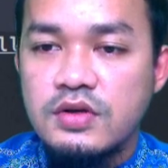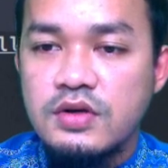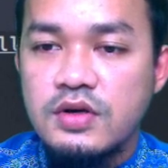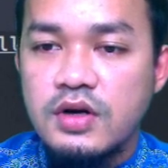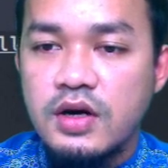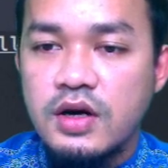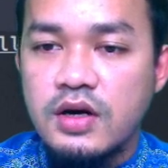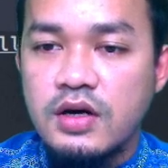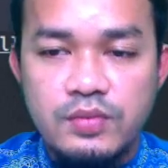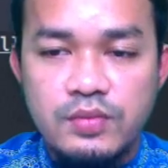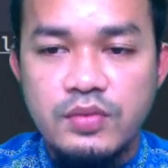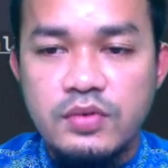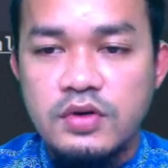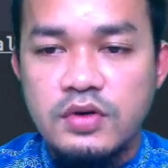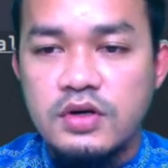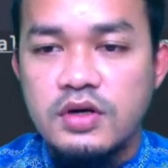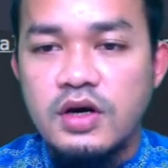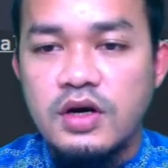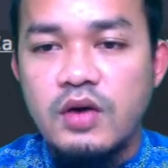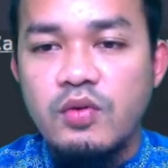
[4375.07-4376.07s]
R,
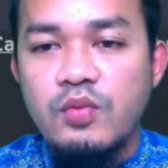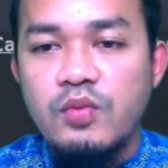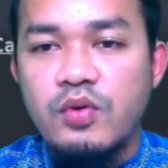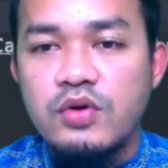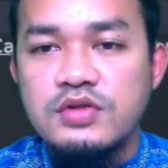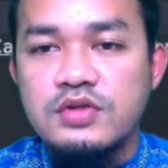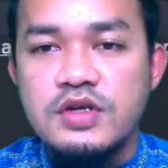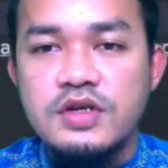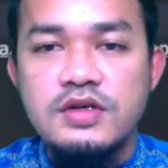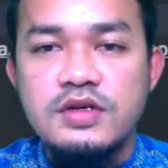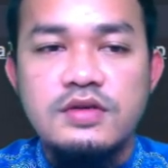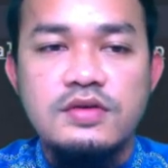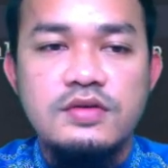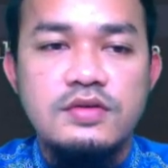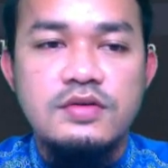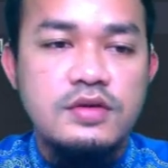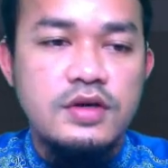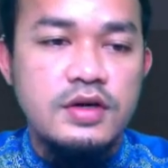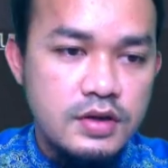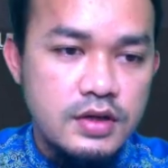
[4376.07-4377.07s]
our project,
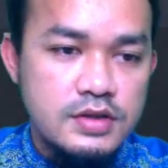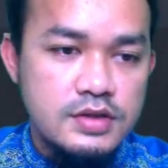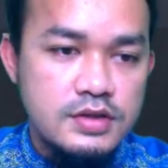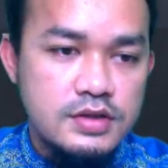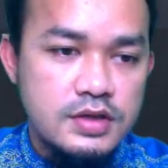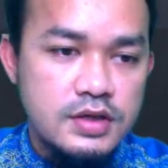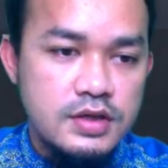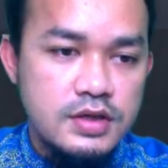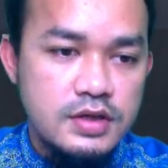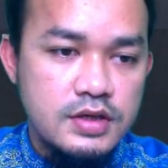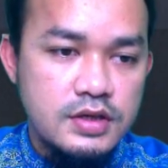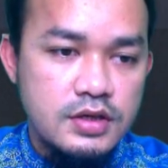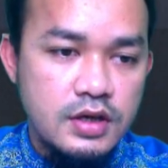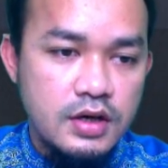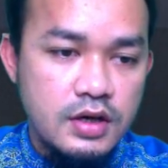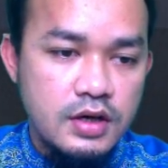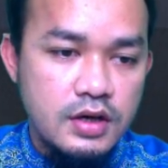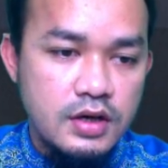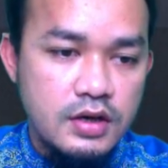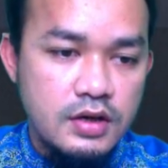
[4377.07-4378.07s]
okay. See
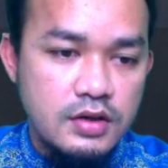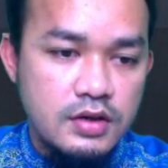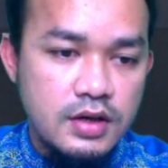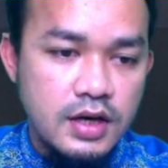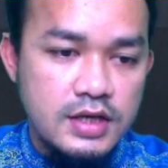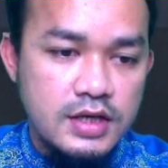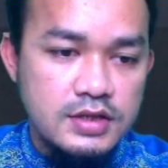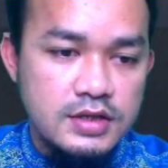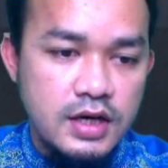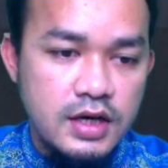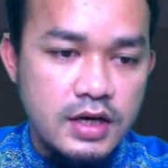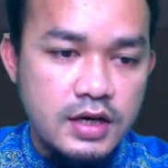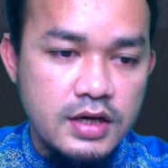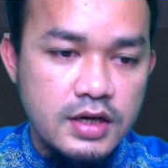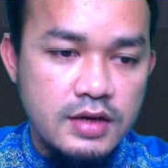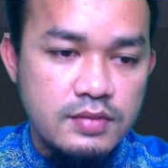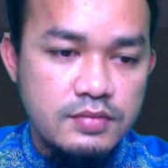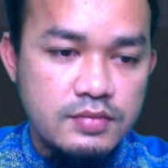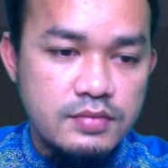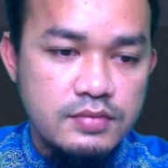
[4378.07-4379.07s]
the class
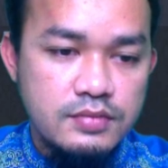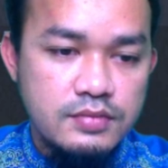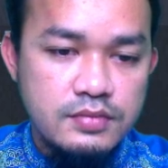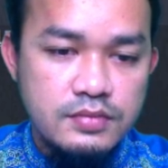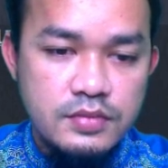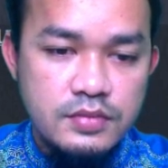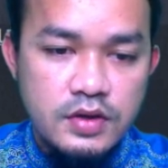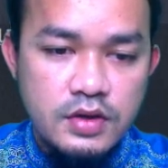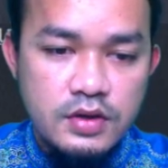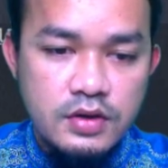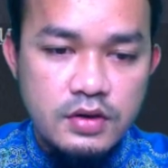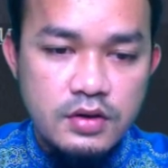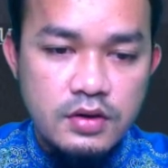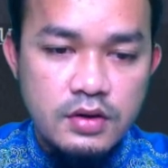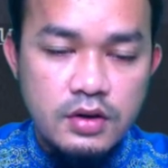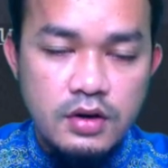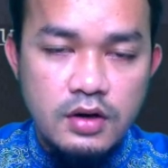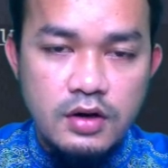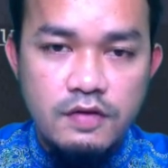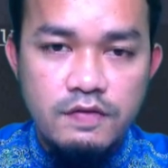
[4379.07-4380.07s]
diagram
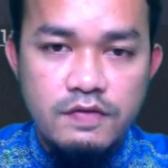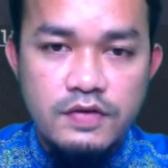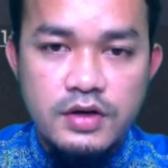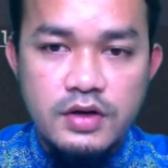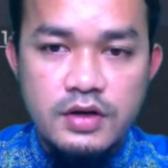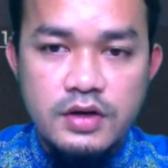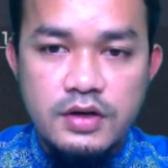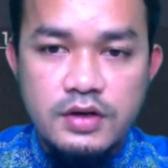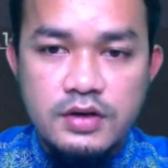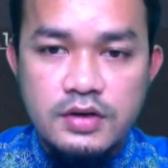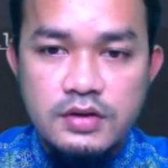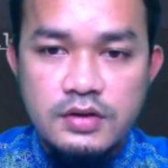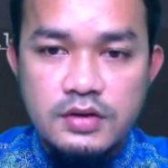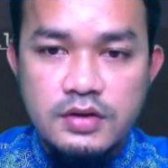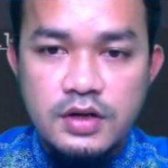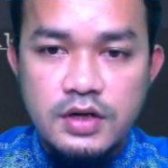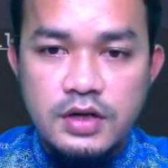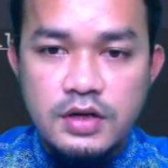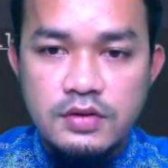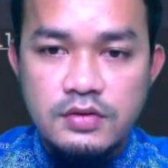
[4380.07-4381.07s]
of the
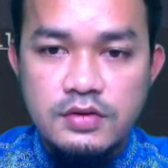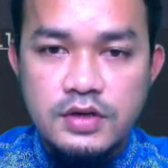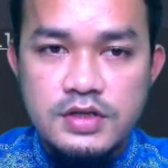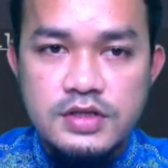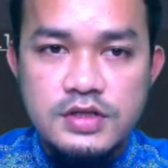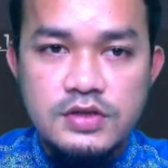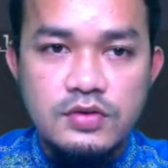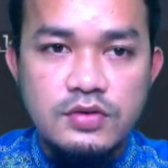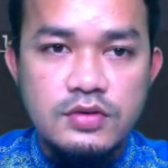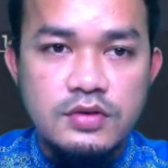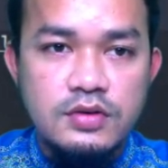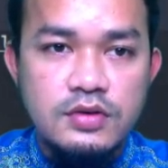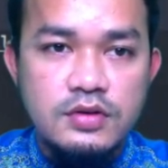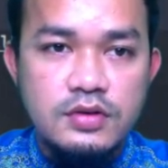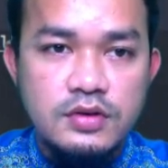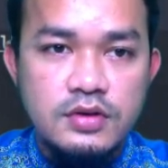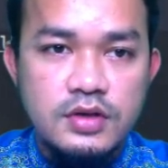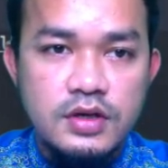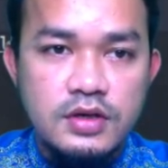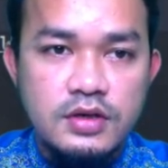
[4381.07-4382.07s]
radio. There's
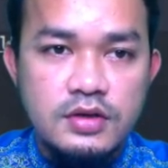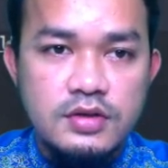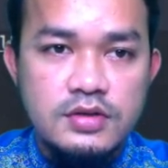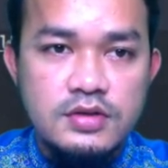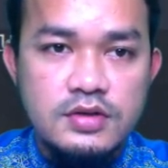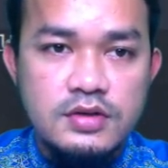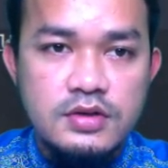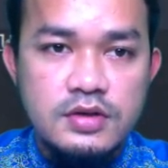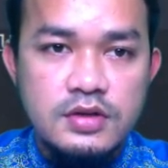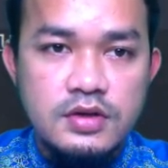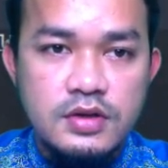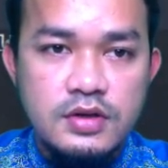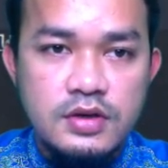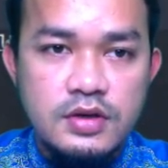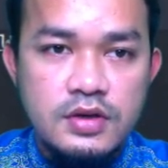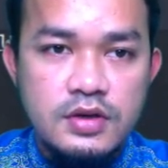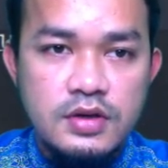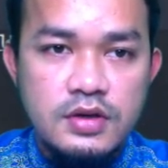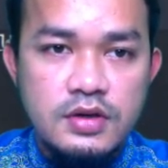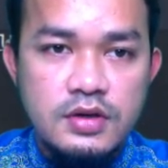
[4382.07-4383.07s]
nothing
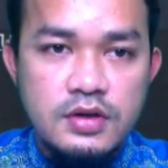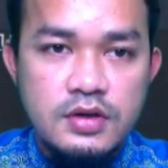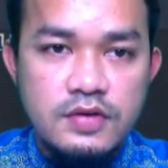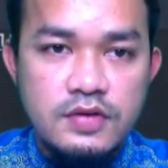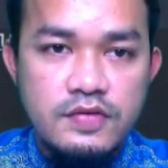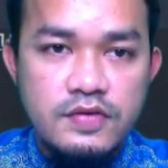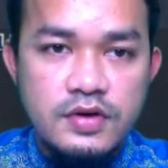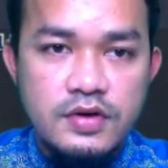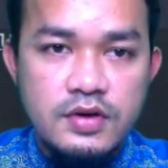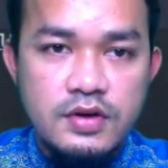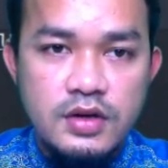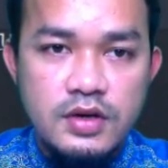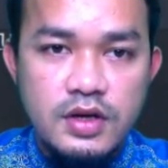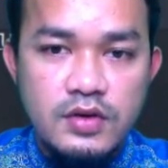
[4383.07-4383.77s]
different.